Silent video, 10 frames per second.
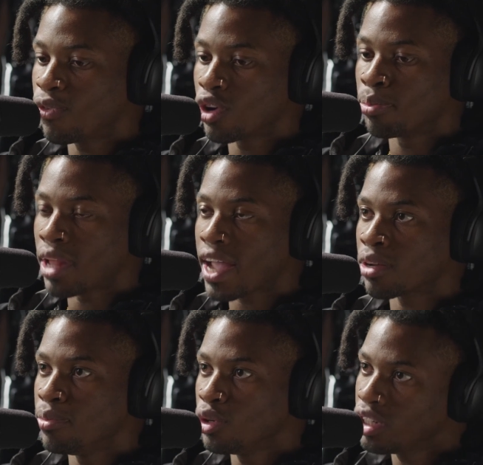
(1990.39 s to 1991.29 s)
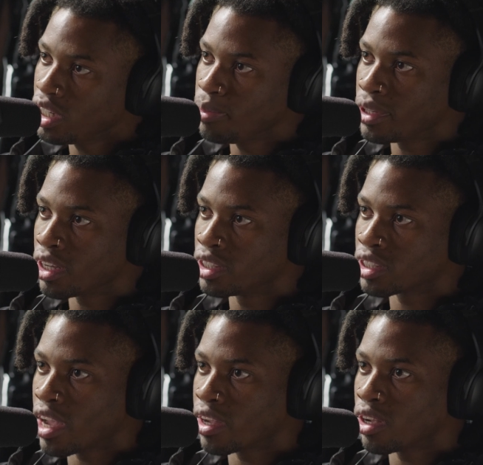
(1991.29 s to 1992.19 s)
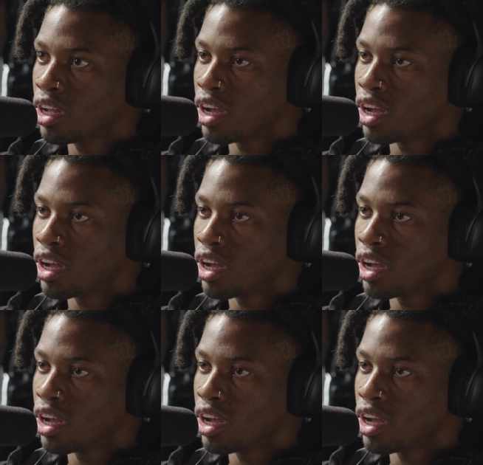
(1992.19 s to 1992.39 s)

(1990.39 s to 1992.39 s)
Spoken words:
Especially for the Black community, because, like,